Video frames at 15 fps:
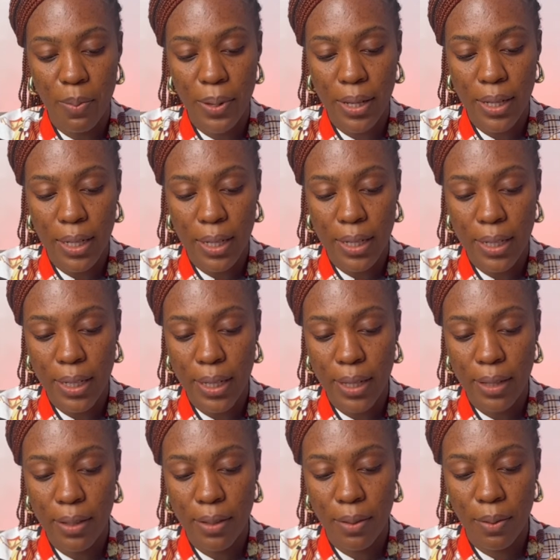be
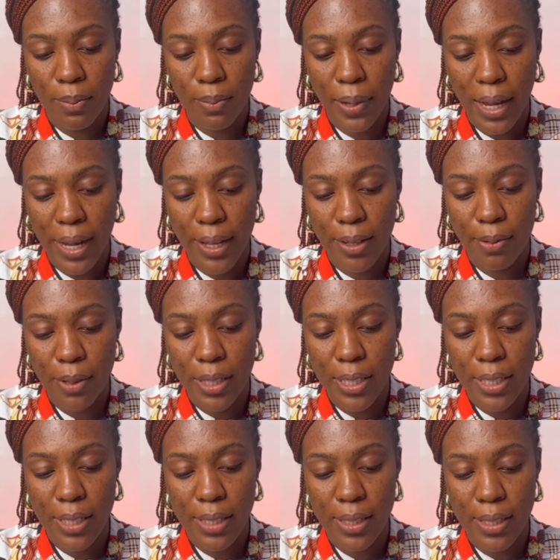clicking on mine,
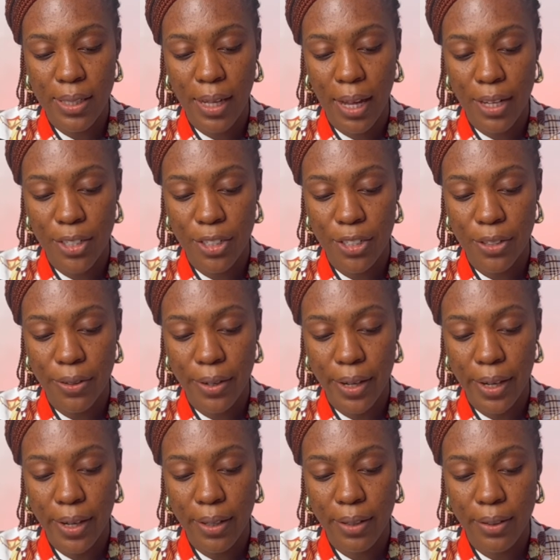which is
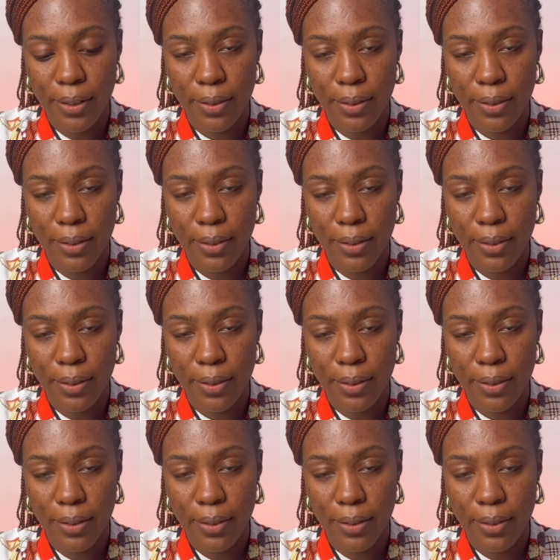Nigeria.